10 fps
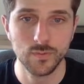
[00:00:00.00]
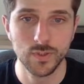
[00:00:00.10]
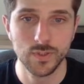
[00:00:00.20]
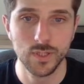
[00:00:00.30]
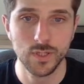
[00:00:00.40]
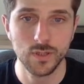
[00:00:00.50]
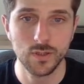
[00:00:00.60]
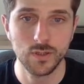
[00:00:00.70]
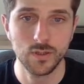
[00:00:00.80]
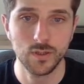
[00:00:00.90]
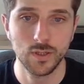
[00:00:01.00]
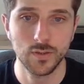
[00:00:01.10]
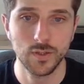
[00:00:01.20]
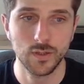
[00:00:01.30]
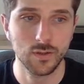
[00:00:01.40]
ones here,
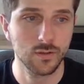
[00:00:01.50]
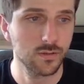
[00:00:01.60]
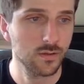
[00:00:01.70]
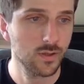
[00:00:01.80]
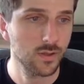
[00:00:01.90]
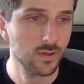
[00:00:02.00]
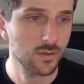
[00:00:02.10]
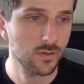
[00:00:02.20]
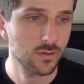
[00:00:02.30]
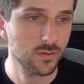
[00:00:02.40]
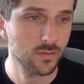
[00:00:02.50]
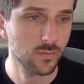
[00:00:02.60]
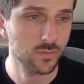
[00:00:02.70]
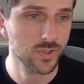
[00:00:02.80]
and then we're